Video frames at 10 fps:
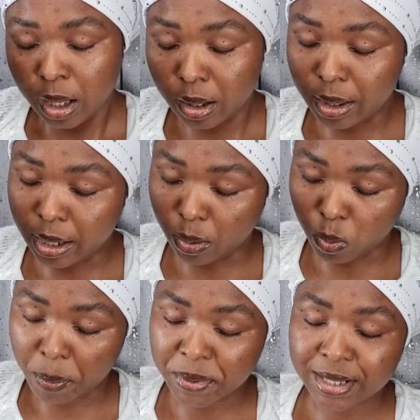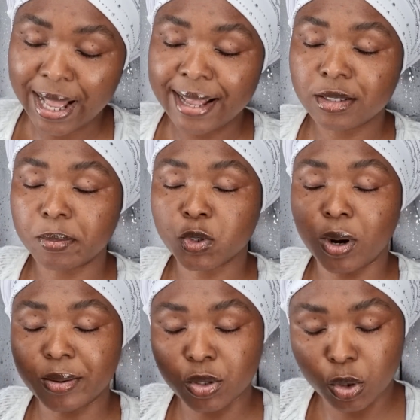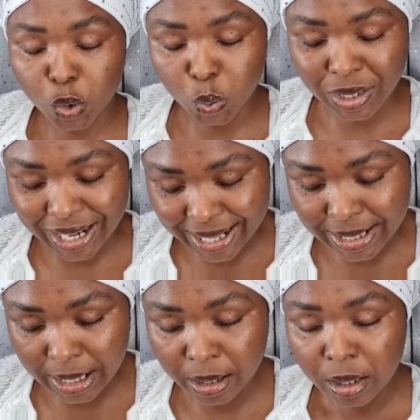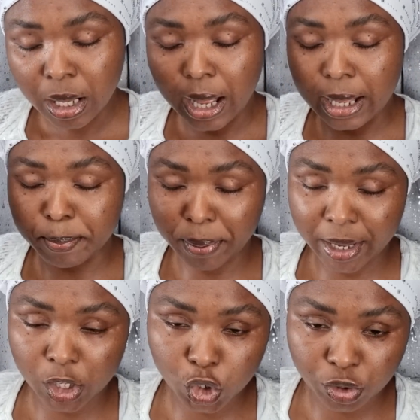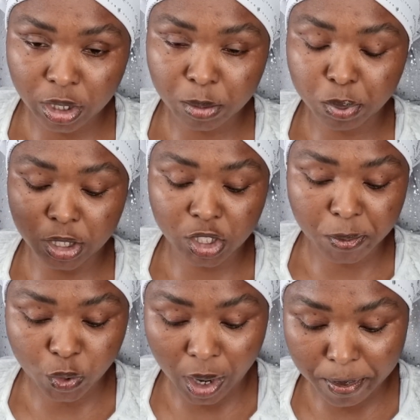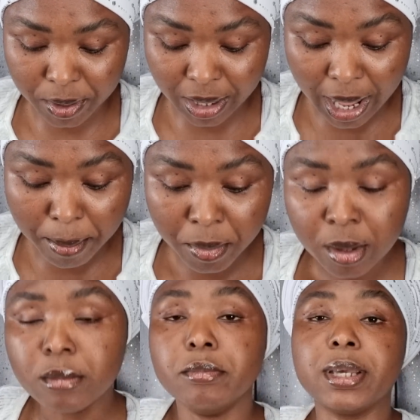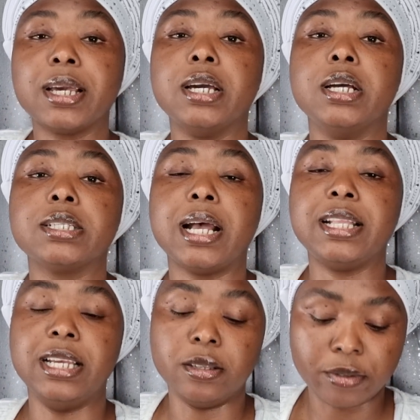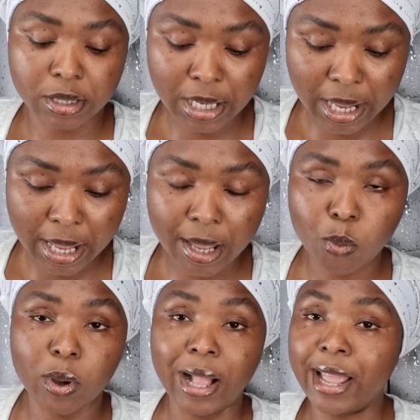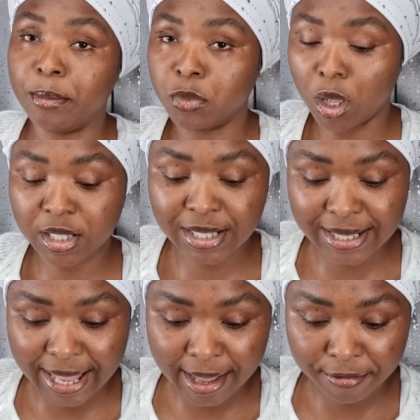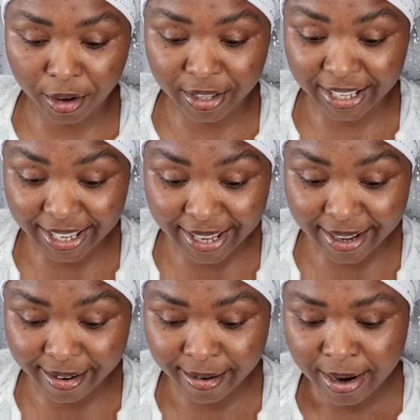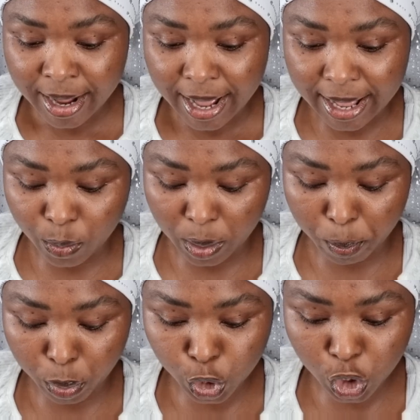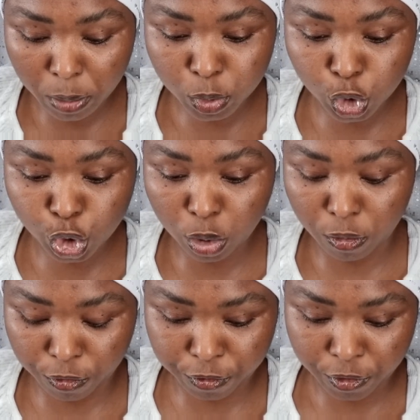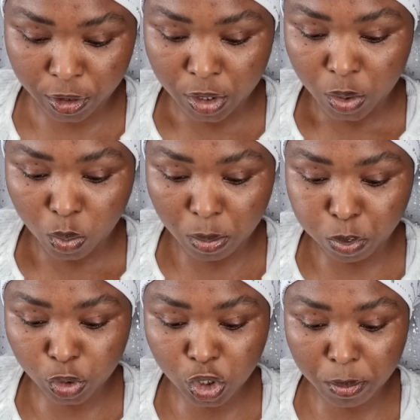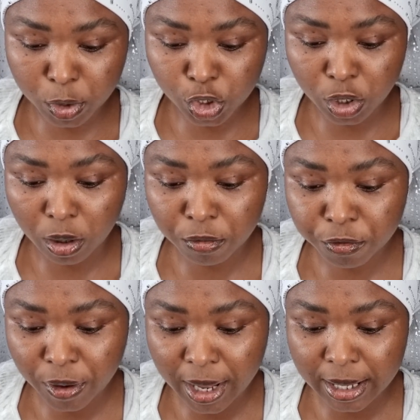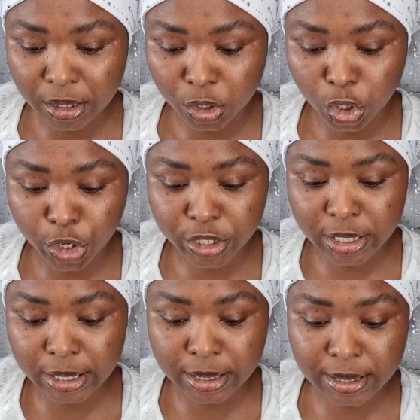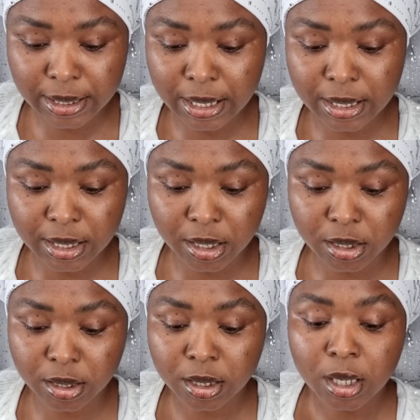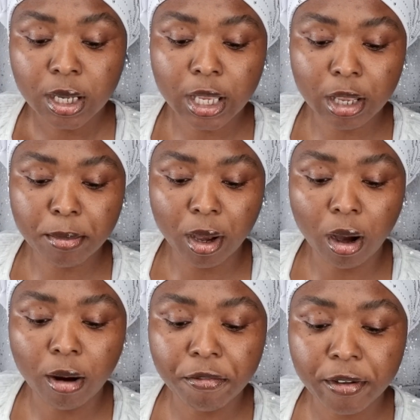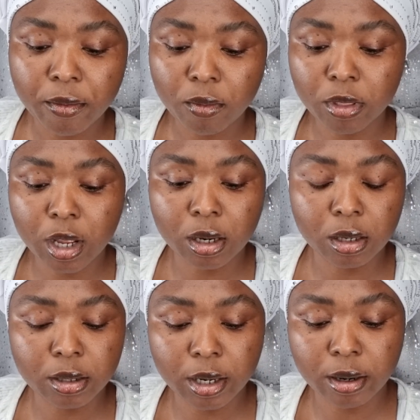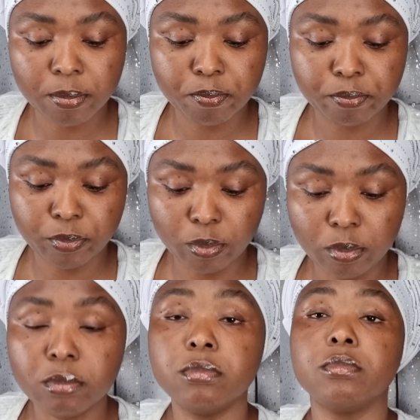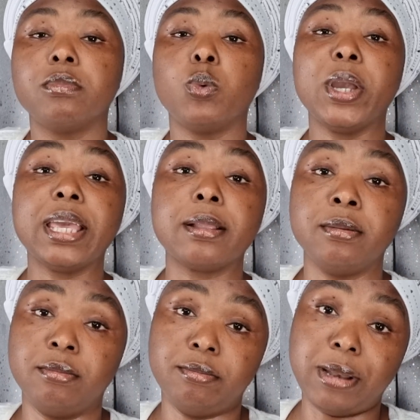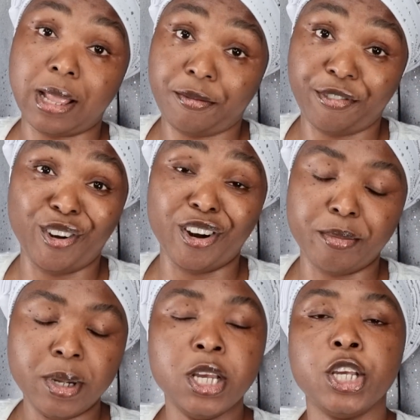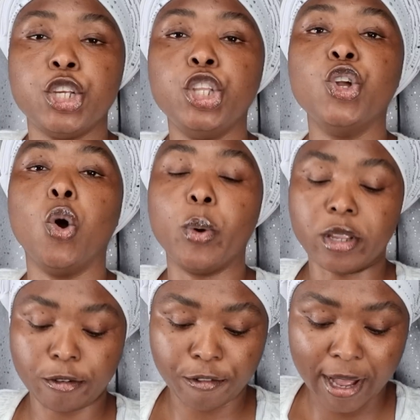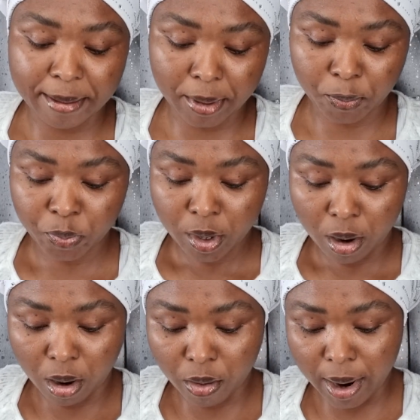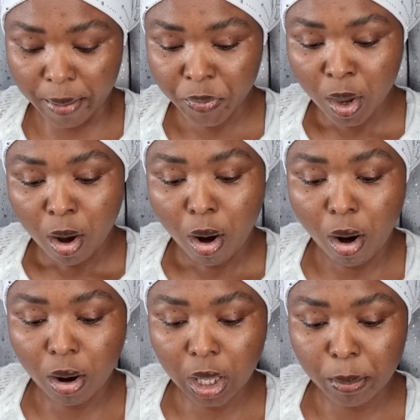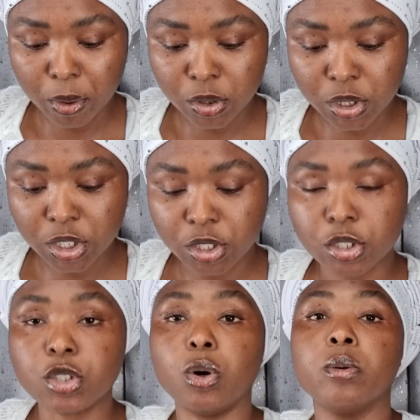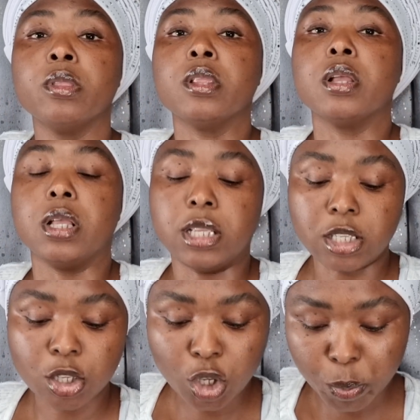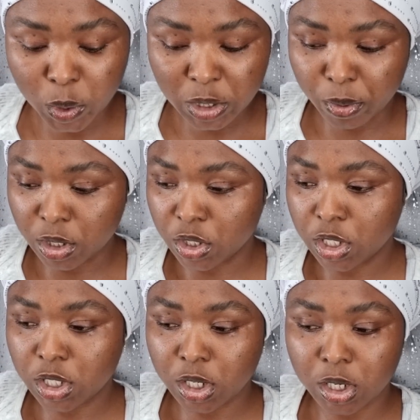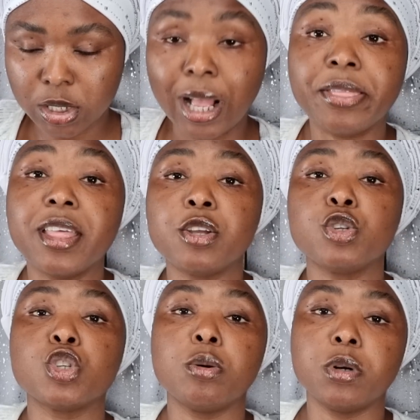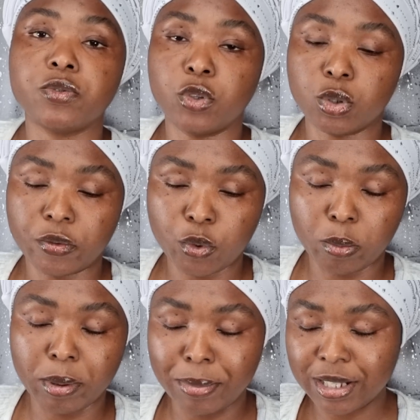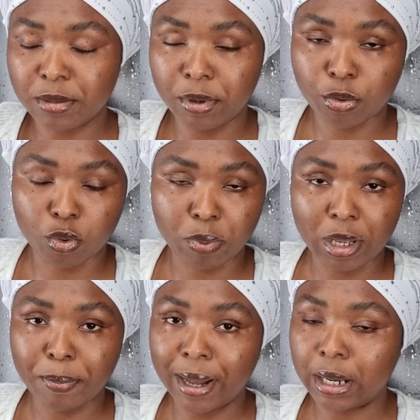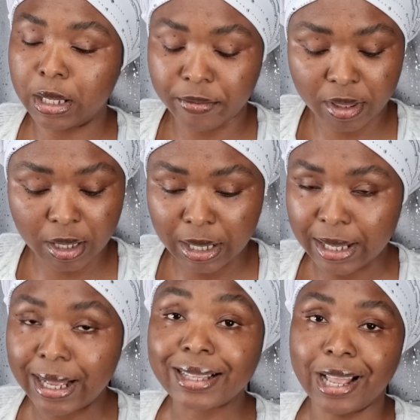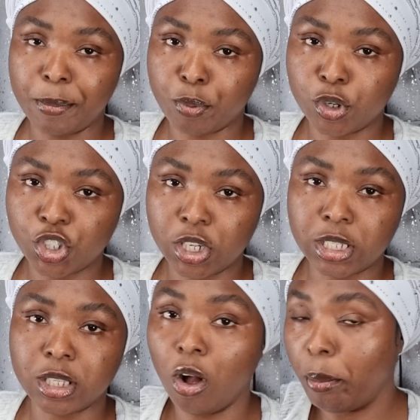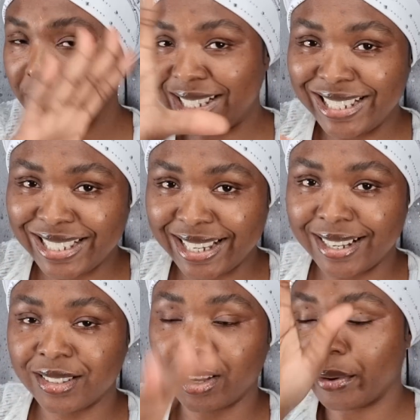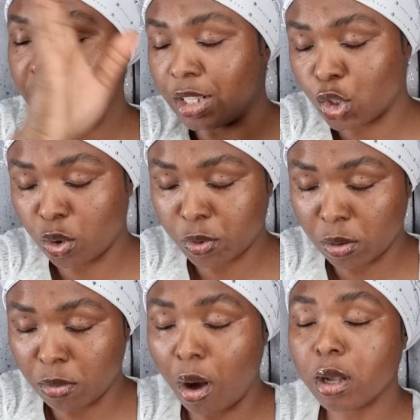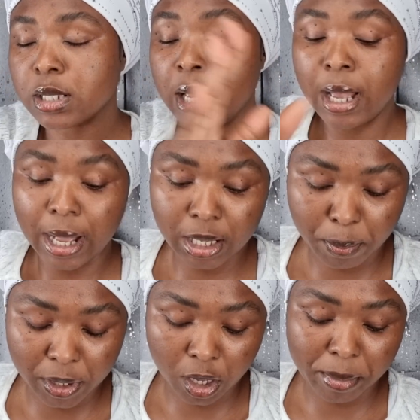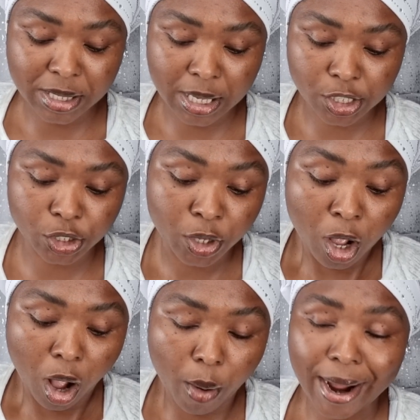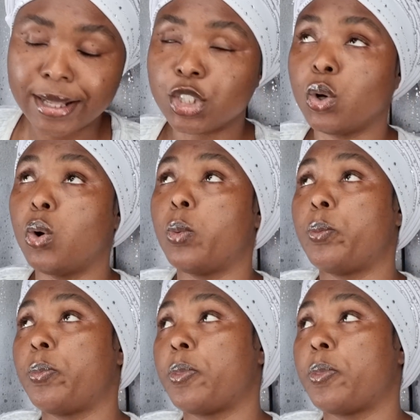The website, subscribe to the newsletter, and Patreon, please subscribe to them, because at the end of the day, when I am not safe on here, and when push come to shove, and the dirty Caesars kick me off their wicked platform, you know where to find me, all right? Okay, brothers and sisters, so these are the top 20 brothers and sisters, and thank you so much for those of you who have been blessing me through PayPal and everything like that. I appreciate it. All my details are in the description box and the pinned comment section. All right, so